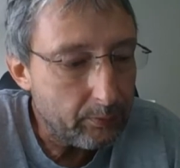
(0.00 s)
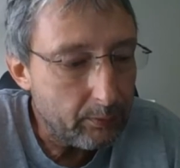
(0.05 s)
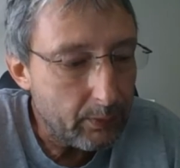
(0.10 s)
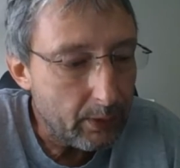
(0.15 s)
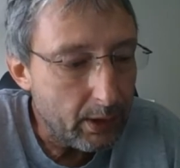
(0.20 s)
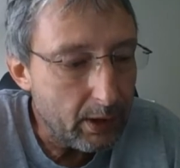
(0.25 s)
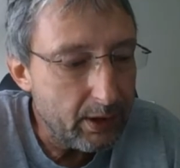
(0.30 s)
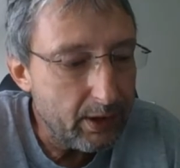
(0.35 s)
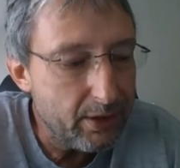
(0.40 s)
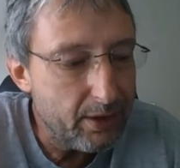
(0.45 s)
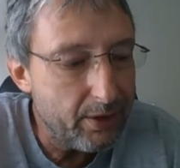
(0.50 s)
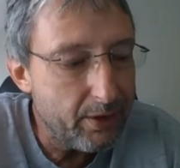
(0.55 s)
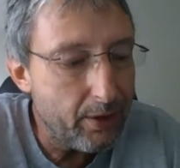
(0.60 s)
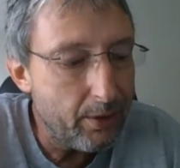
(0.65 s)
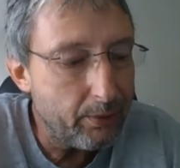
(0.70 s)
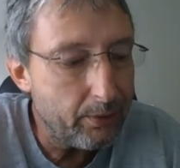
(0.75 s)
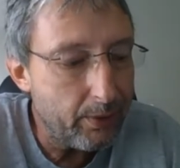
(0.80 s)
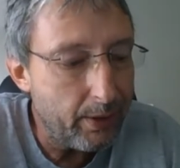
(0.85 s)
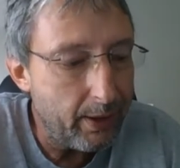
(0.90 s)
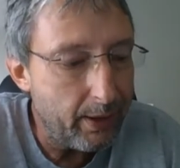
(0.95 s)
you
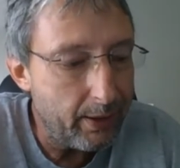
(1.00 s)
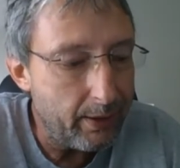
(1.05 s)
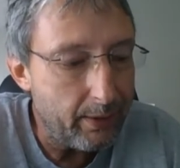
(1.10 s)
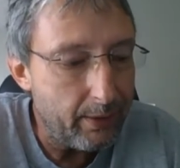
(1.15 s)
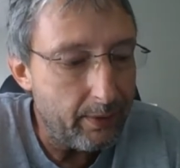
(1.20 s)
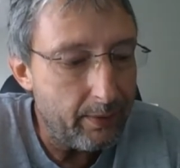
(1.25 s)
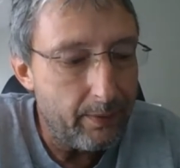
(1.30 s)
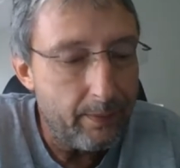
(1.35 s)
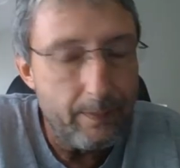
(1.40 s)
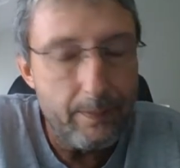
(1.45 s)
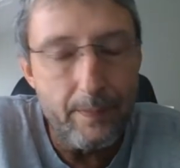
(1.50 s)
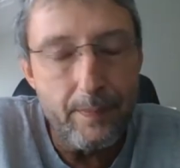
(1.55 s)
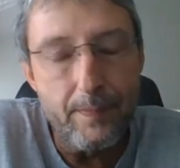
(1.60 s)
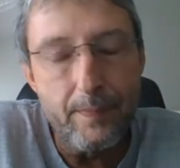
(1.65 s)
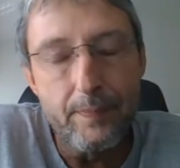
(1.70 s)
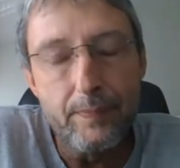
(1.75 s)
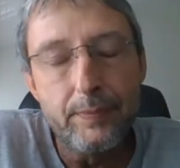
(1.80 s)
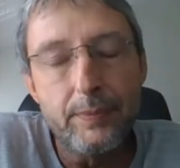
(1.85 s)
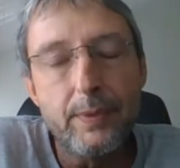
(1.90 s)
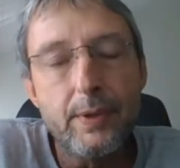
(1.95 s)
don't need.
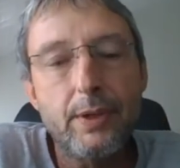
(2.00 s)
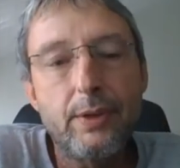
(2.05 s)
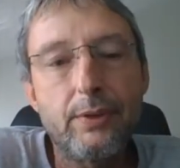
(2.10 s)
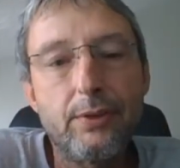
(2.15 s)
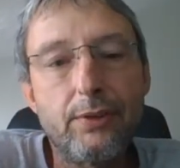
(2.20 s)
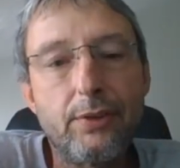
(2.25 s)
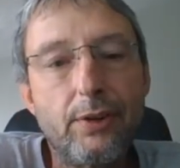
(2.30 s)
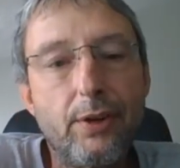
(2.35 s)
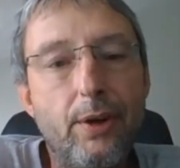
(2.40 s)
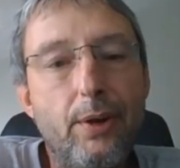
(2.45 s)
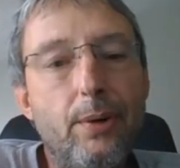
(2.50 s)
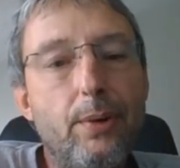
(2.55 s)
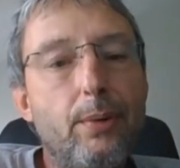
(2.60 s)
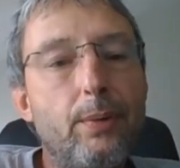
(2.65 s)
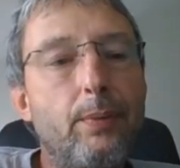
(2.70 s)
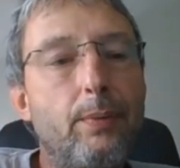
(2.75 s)
So